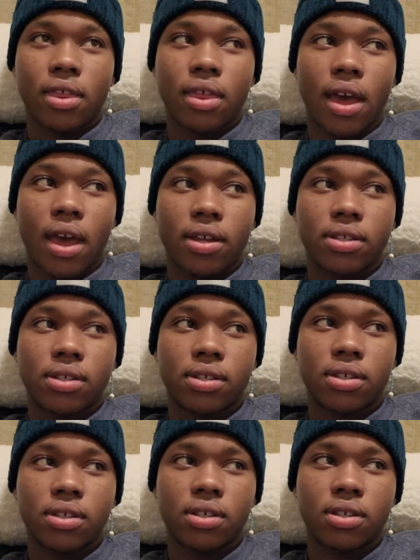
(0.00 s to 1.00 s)
that
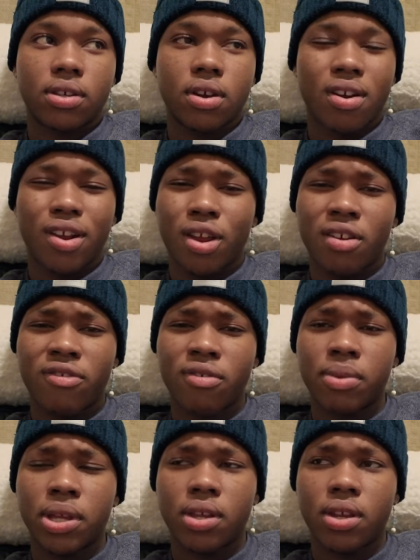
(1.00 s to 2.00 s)
are here for
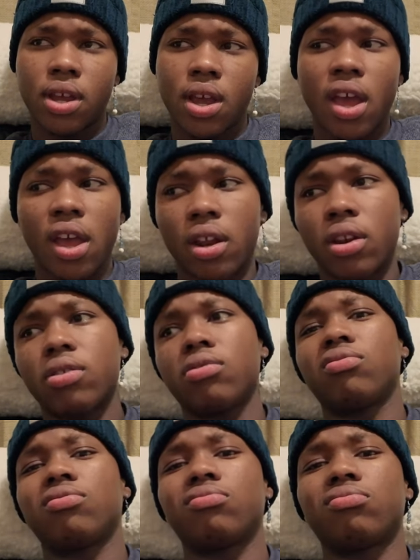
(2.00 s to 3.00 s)
me, and
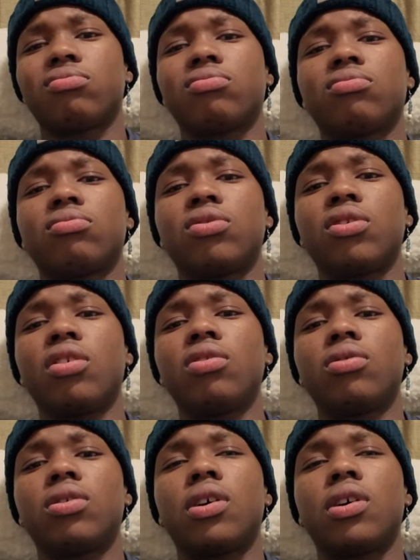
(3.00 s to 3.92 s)
you know,